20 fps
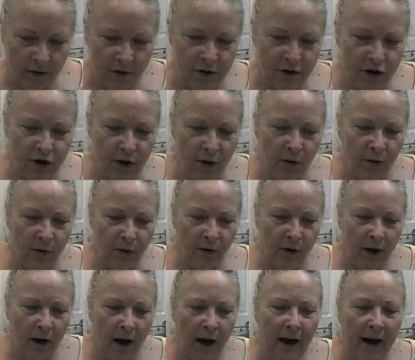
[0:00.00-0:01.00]
So
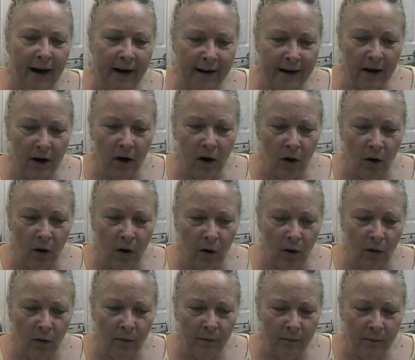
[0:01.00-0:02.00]
I get
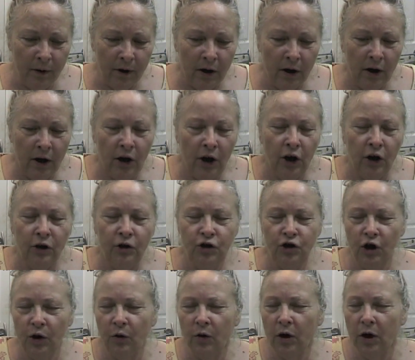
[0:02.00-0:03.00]
home,
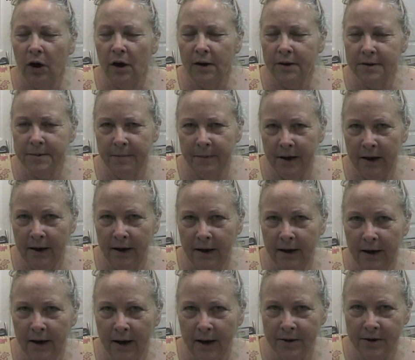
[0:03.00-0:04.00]
Joe calls
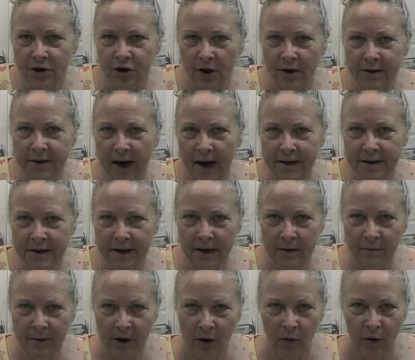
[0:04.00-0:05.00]
me, starts
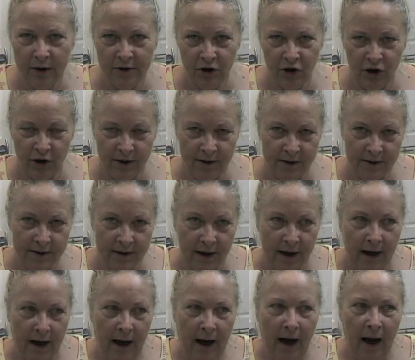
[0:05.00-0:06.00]
asking me questions.
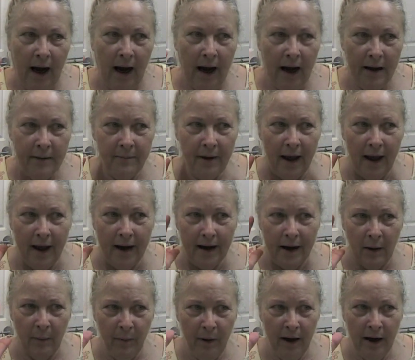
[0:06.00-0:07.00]
I'm at
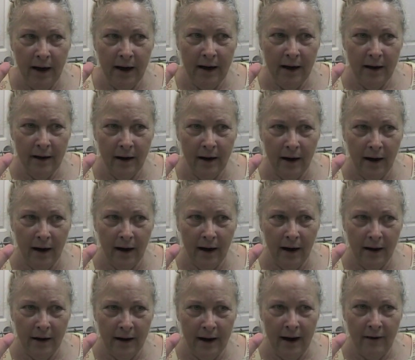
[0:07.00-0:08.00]
a pain
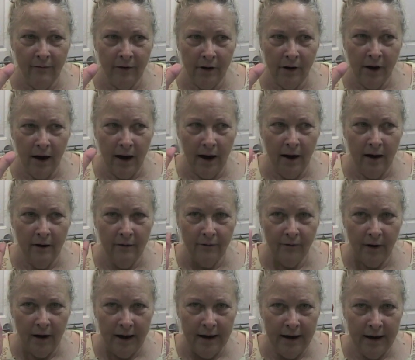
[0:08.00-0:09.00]
level of
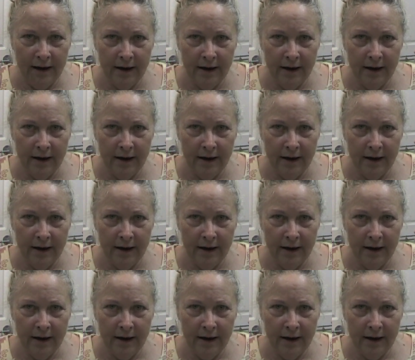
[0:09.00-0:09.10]
an